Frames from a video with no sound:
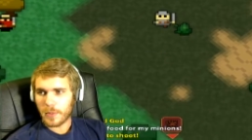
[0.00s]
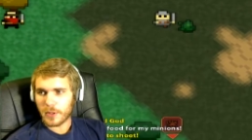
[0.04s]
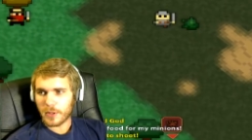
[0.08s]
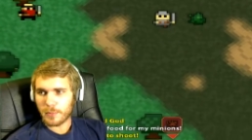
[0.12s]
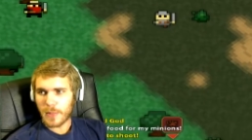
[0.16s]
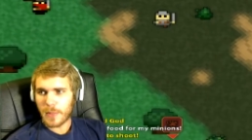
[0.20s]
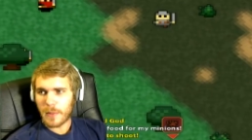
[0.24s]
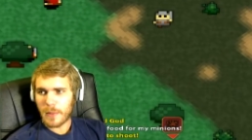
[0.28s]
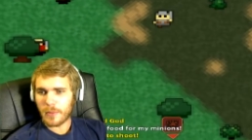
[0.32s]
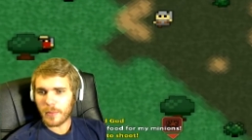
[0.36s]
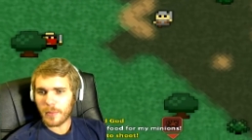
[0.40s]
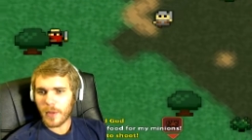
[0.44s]

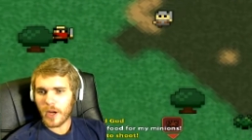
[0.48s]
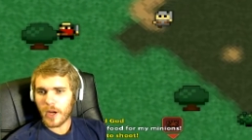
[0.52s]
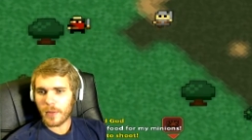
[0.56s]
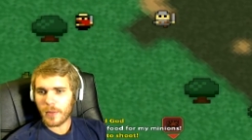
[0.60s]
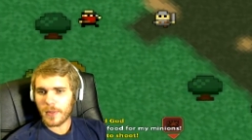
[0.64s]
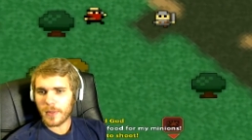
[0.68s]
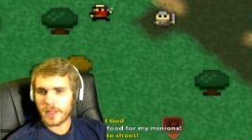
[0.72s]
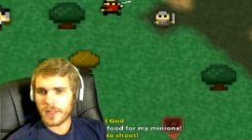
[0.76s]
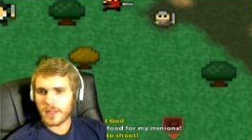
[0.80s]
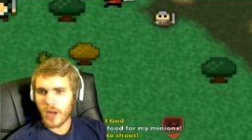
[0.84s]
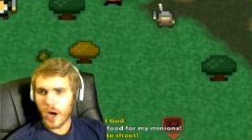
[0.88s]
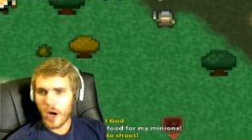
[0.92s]
the people
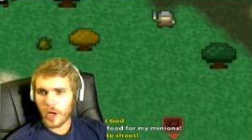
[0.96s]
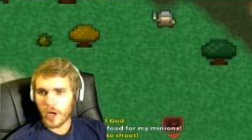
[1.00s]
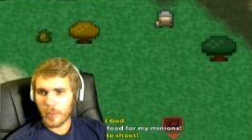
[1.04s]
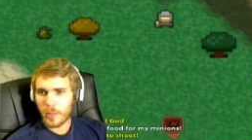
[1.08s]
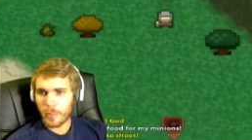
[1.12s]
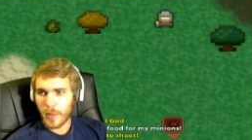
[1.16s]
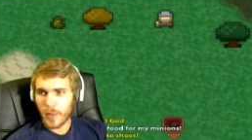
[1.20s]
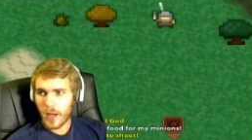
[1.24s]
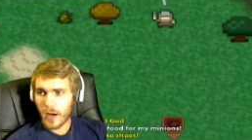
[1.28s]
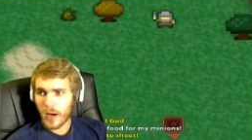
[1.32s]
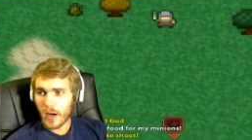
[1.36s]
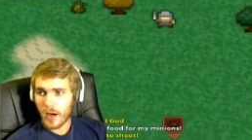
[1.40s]
better be
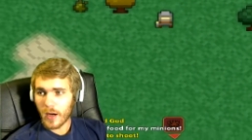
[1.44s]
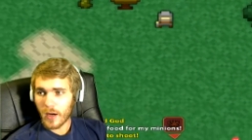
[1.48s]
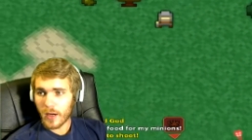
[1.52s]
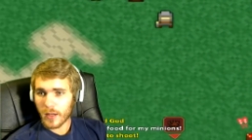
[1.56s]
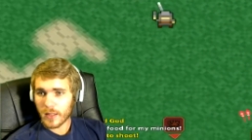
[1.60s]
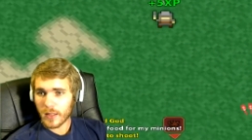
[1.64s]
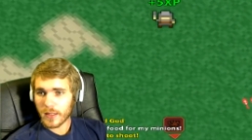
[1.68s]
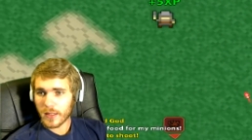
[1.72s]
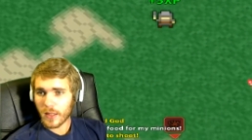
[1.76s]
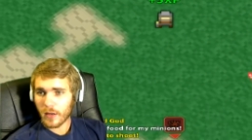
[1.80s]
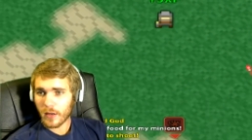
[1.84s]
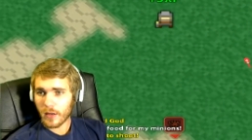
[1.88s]
starting to
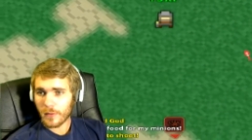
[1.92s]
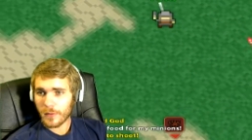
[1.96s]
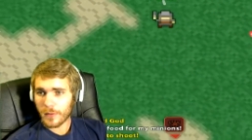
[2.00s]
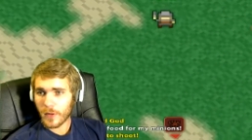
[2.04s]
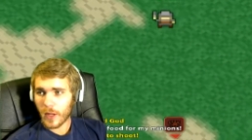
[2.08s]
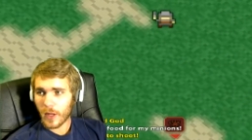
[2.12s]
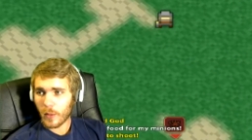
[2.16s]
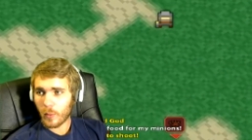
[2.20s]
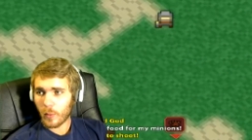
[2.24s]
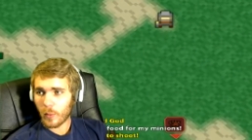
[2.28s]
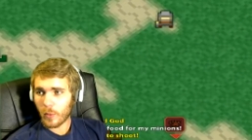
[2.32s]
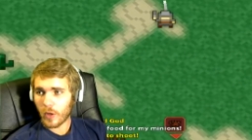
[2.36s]
ping, because I
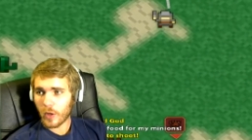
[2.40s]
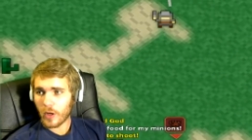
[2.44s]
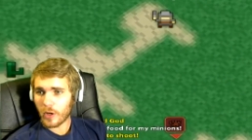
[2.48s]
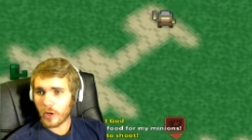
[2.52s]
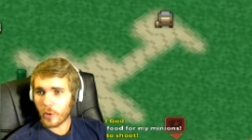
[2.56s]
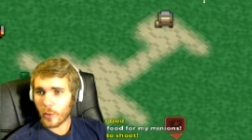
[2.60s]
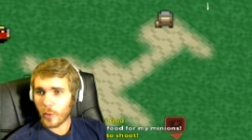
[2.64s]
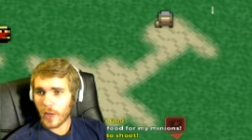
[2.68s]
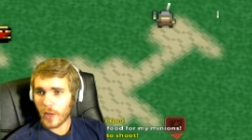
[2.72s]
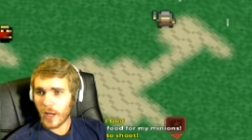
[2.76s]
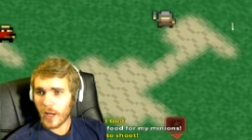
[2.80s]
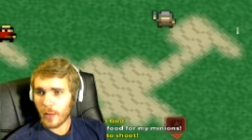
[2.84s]
don't feel like
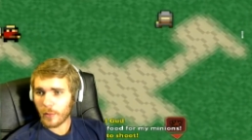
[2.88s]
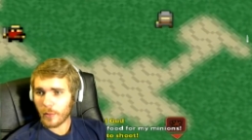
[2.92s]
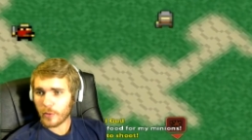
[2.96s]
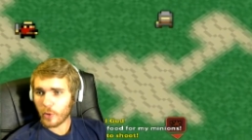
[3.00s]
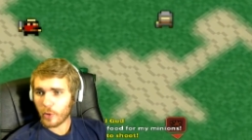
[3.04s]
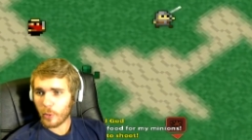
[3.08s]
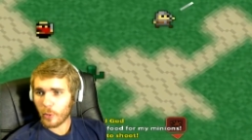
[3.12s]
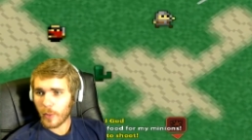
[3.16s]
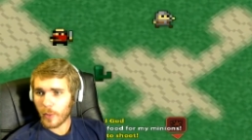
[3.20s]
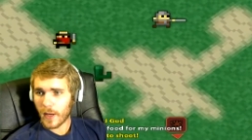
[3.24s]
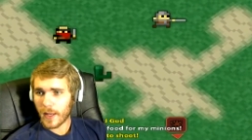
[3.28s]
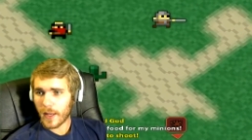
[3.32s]
running around
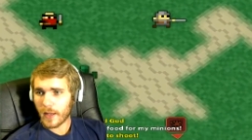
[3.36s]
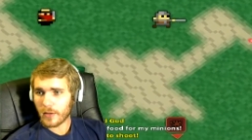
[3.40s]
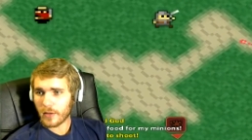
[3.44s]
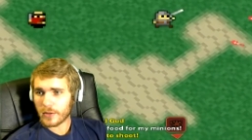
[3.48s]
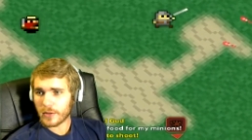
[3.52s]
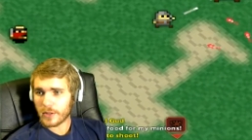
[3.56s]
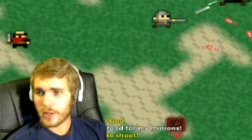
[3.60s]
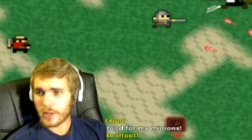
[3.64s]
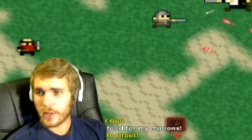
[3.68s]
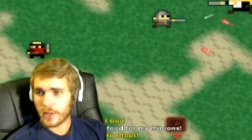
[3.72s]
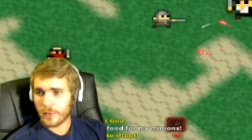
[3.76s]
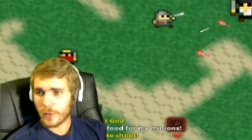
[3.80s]
with nobody
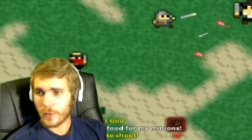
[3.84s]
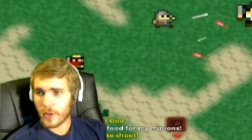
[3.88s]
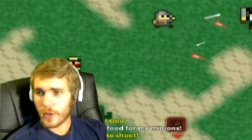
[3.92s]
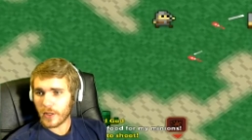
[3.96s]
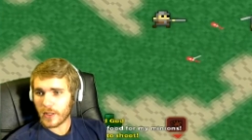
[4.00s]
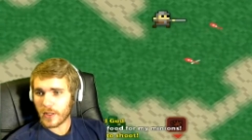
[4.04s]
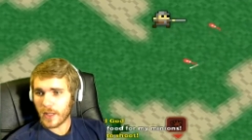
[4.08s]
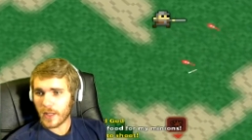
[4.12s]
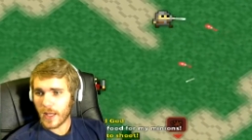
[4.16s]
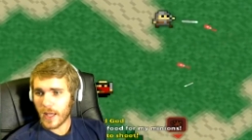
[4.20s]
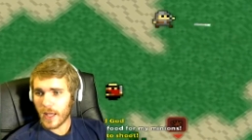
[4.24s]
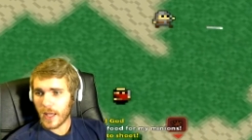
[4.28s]
else in the
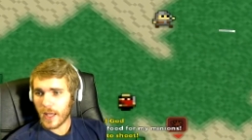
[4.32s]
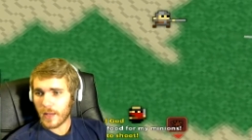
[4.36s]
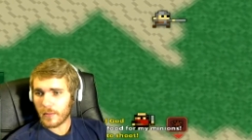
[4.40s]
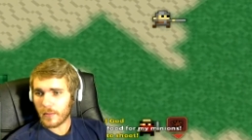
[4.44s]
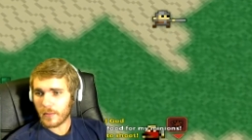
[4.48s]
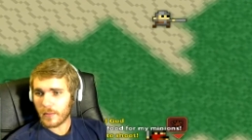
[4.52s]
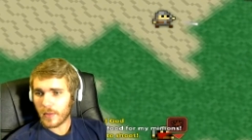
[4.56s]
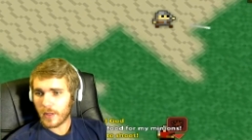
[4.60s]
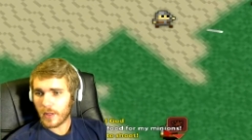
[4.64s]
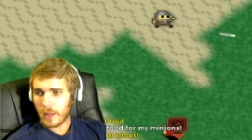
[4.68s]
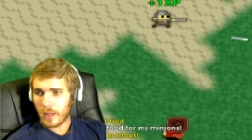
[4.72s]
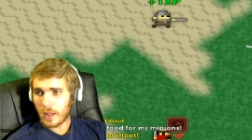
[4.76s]
freaking
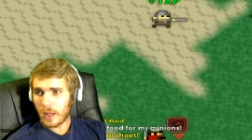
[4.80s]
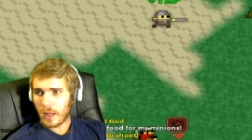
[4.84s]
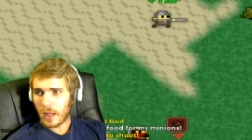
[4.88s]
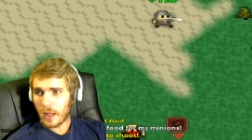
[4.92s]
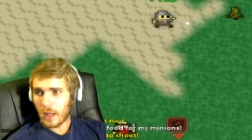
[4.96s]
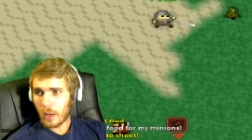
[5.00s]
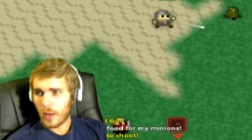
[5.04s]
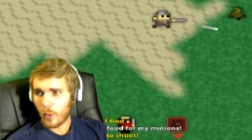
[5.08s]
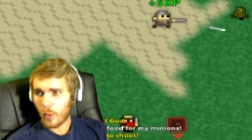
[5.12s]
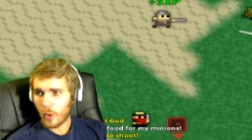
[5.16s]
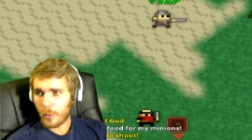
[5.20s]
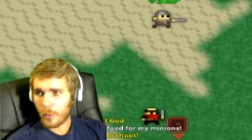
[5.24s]
game.
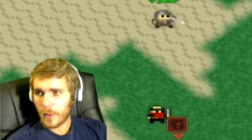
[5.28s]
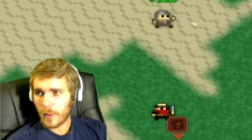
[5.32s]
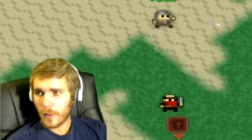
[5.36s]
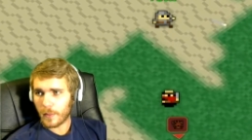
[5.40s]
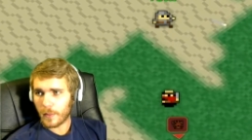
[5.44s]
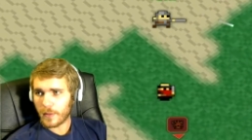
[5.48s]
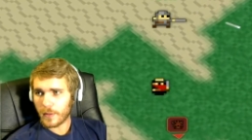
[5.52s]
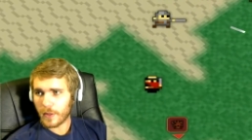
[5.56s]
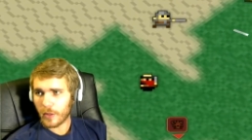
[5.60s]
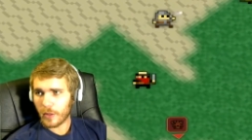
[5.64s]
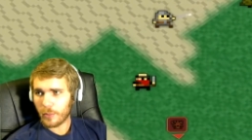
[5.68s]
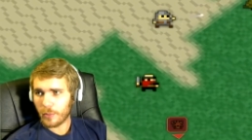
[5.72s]
I want
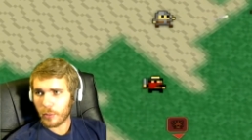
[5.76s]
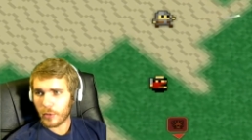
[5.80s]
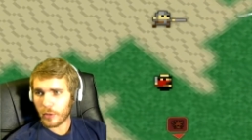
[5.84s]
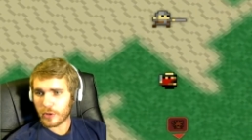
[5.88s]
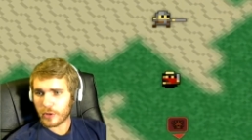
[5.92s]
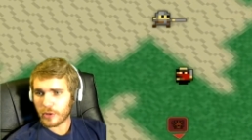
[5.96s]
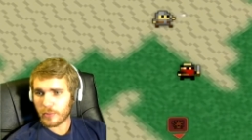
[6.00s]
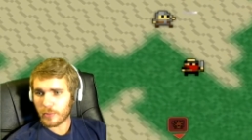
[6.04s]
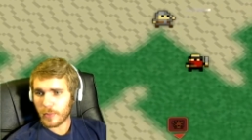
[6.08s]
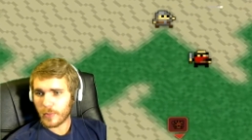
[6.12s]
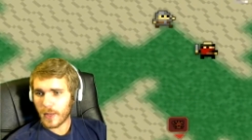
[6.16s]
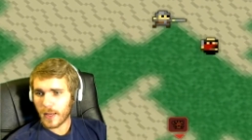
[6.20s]
to be able to
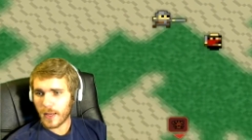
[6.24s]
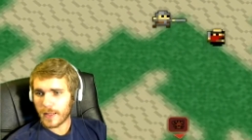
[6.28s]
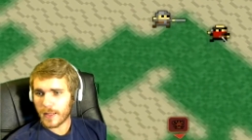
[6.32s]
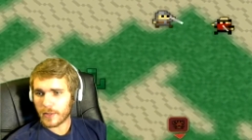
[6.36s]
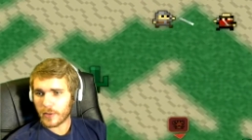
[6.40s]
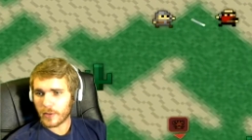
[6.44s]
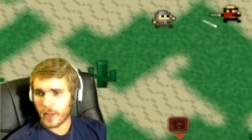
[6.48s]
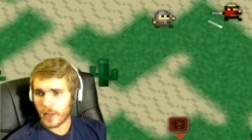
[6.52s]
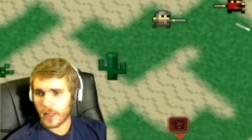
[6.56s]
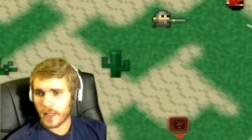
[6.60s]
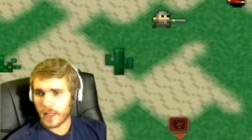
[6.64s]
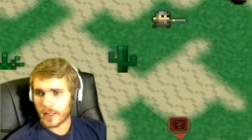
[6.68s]
teleport
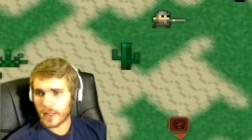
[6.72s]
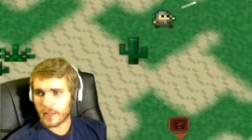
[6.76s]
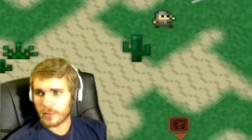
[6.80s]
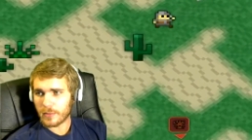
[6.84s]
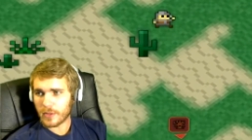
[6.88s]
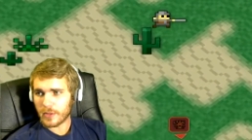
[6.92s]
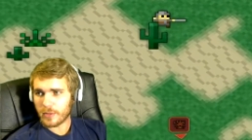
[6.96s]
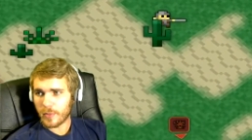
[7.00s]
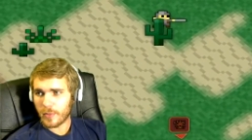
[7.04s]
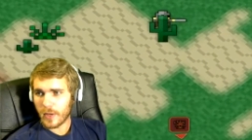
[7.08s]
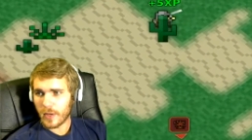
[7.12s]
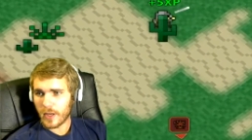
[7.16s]
somebody so I can get
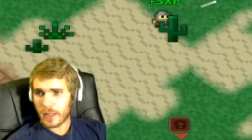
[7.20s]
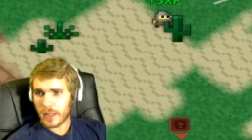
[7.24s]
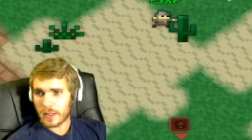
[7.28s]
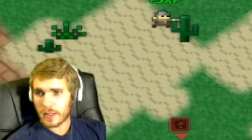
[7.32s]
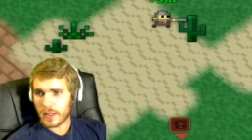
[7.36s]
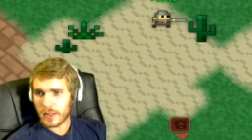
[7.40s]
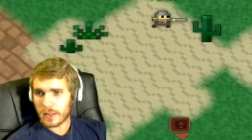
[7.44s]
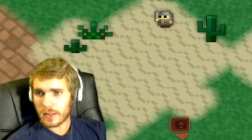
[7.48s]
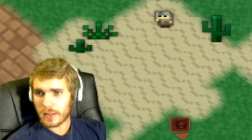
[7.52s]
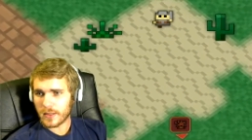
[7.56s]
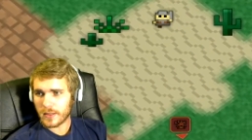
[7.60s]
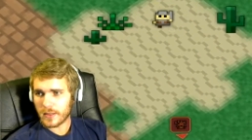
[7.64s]
some
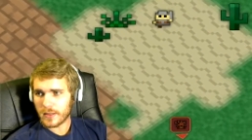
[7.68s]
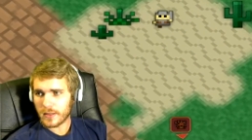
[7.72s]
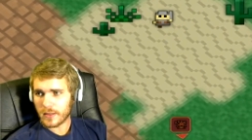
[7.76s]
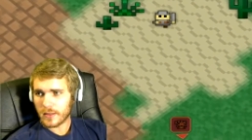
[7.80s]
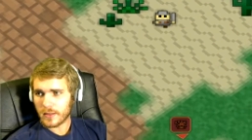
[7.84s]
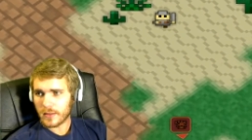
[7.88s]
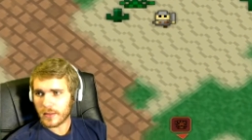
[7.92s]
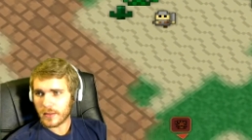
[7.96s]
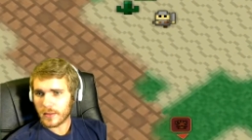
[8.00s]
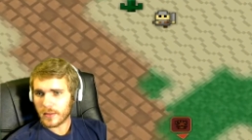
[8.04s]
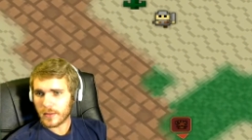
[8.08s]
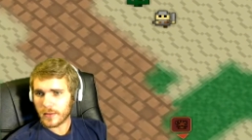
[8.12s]
experiences.